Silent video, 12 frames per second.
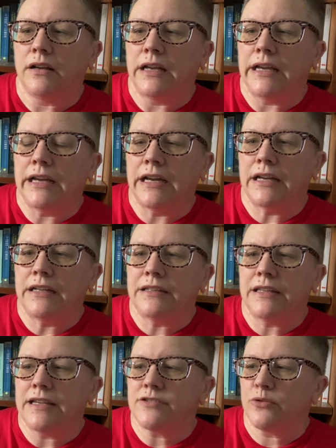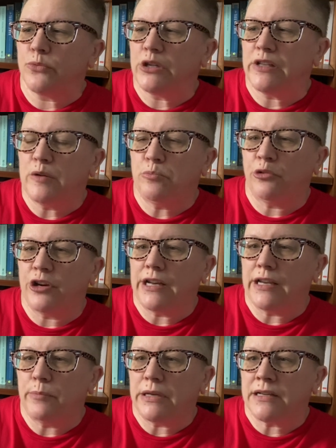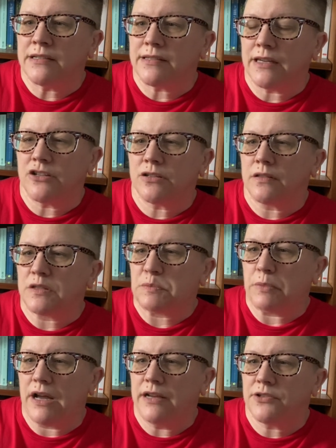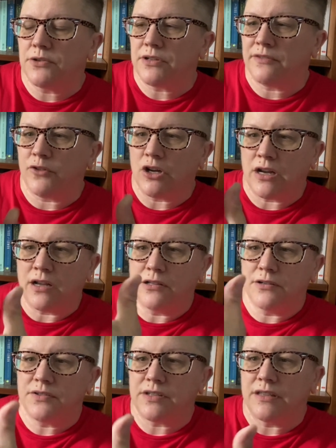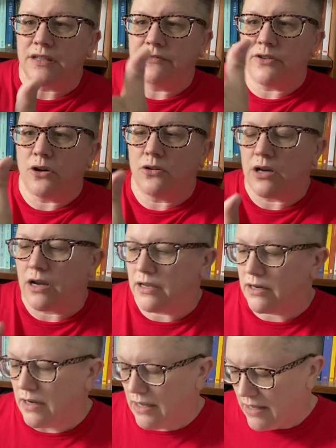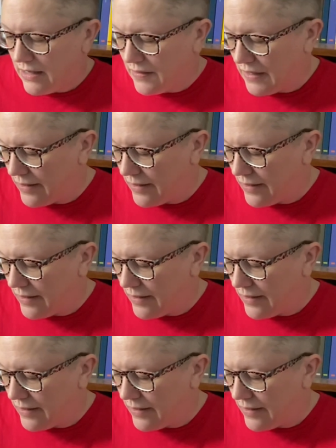And these are really pretty because each of the spines are different colors and they've all got that